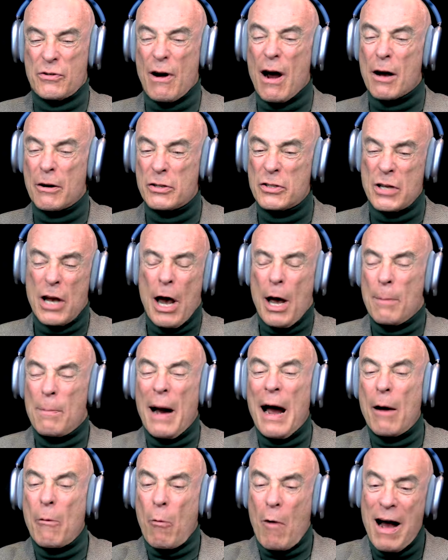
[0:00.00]
drugs
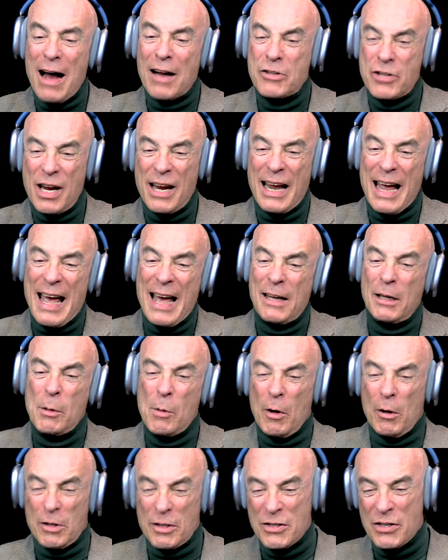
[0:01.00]
by watching
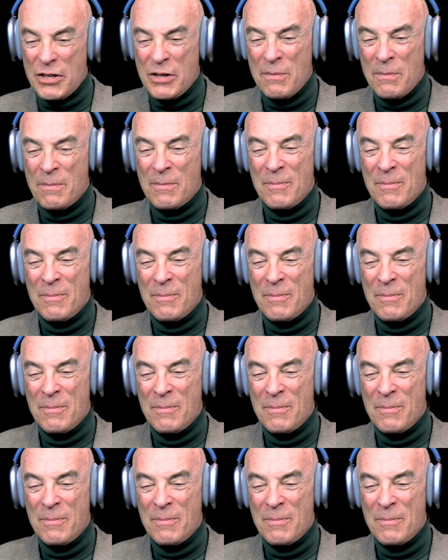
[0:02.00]
animals.